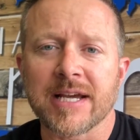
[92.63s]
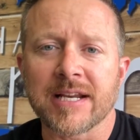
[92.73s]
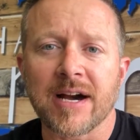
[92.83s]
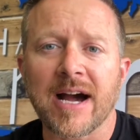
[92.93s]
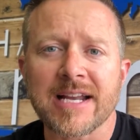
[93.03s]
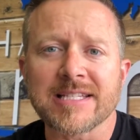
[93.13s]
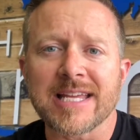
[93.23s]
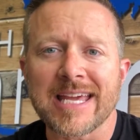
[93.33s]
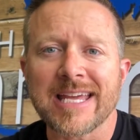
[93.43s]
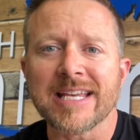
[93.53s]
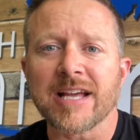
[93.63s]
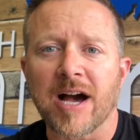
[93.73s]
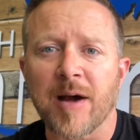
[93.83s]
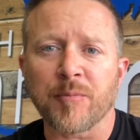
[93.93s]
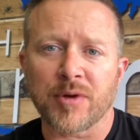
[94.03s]
God is
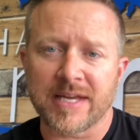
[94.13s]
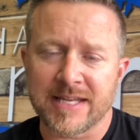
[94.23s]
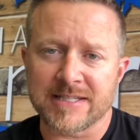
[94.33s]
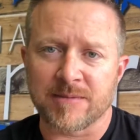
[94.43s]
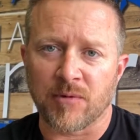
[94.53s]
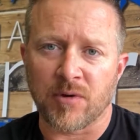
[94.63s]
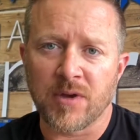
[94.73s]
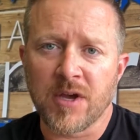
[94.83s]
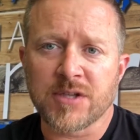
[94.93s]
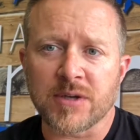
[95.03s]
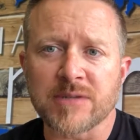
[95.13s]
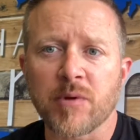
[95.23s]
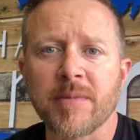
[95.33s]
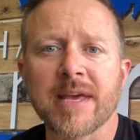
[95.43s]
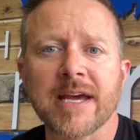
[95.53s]
incomprehensible. So as
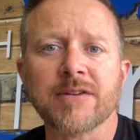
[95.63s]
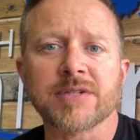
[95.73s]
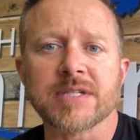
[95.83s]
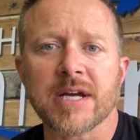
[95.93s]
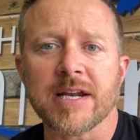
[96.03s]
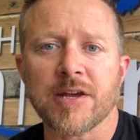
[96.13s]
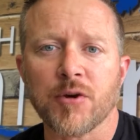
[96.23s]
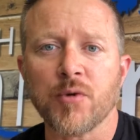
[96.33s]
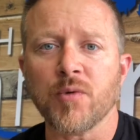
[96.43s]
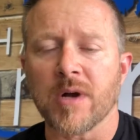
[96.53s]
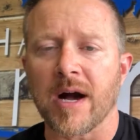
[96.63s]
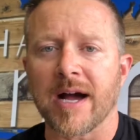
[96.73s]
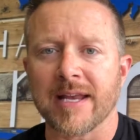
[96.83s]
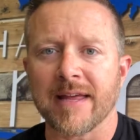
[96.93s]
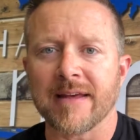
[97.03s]
we begin to study who
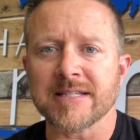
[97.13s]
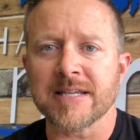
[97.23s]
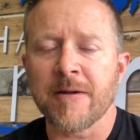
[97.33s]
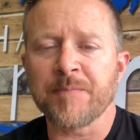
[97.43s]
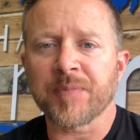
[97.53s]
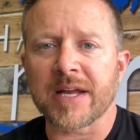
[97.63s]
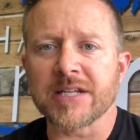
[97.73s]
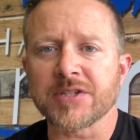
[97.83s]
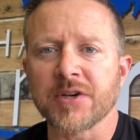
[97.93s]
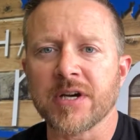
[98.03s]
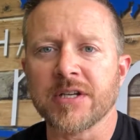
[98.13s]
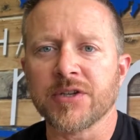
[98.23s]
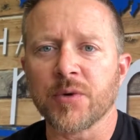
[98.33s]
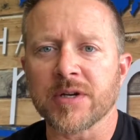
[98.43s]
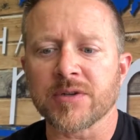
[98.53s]
God is, it is good
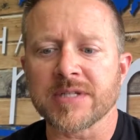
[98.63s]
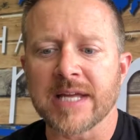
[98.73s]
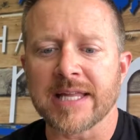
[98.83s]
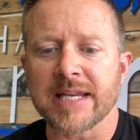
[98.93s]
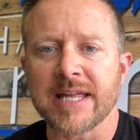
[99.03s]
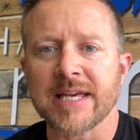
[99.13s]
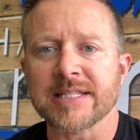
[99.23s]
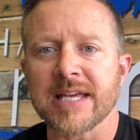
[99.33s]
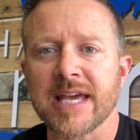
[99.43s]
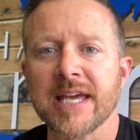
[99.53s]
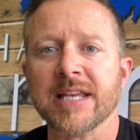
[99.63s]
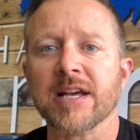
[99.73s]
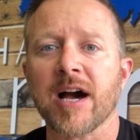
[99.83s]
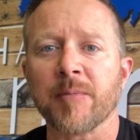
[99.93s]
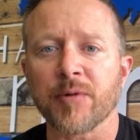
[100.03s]
to understand that He is
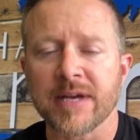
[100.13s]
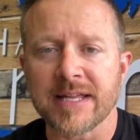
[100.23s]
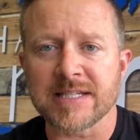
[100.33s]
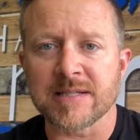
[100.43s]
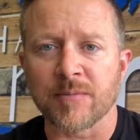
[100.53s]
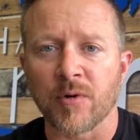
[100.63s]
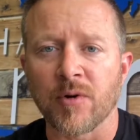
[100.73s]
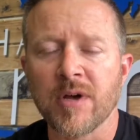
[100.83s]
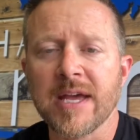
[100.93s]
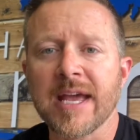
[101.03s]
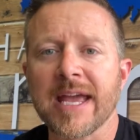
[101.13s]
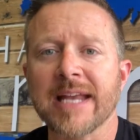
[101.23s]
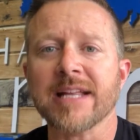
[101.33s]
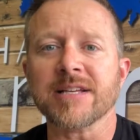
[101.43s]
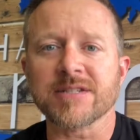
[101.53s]
incomprehensible,
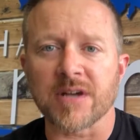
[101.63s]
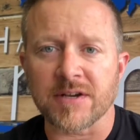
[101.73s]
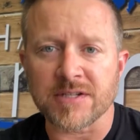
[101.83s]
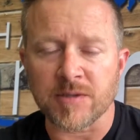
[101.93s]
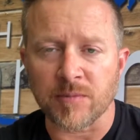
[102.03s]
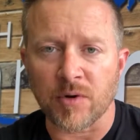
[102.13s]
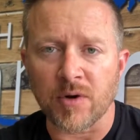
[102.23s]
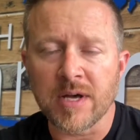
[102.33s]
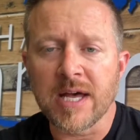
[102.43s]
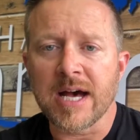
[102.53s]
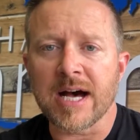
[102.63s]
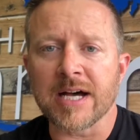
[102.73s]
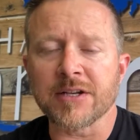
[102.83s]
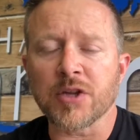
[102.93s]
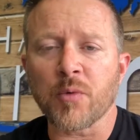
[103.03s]
inexhaustible.
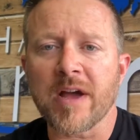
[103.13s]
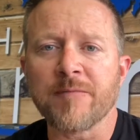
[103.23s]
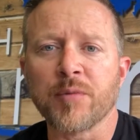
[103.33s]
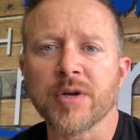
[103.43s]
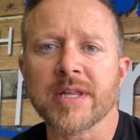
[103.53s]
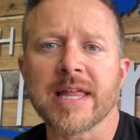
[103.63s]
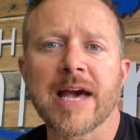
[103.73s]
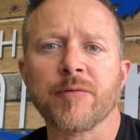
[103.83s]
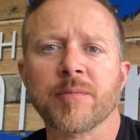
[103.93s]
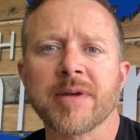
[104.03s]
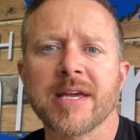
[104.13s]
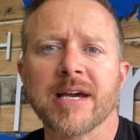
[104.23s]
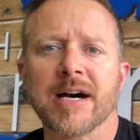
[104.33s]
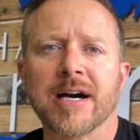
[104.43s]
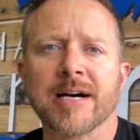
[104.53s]
Another way of putting that would be
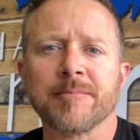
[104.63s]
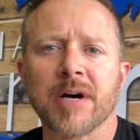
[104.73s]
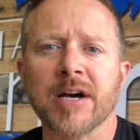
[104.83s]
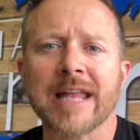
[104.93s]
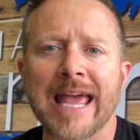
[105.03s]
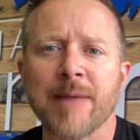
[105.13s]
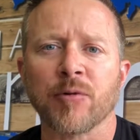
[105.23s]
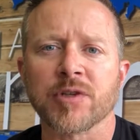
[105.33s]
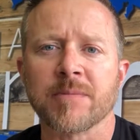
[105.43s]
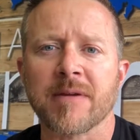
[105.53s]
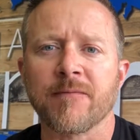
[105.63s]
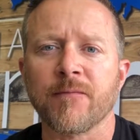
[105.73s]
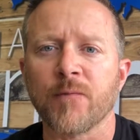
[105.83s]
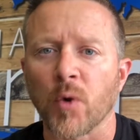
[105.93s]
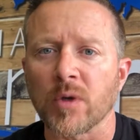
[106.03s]
unable to be
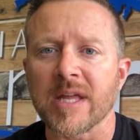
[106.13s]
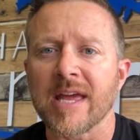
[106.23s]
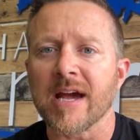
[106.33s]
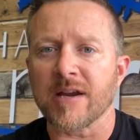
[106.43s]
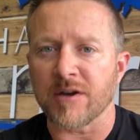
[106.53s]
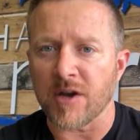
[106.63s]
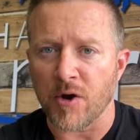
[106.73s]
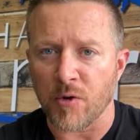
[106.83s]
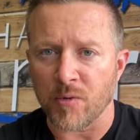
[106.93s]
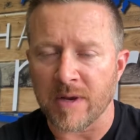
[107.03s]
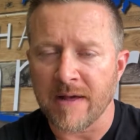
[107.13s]
fully known.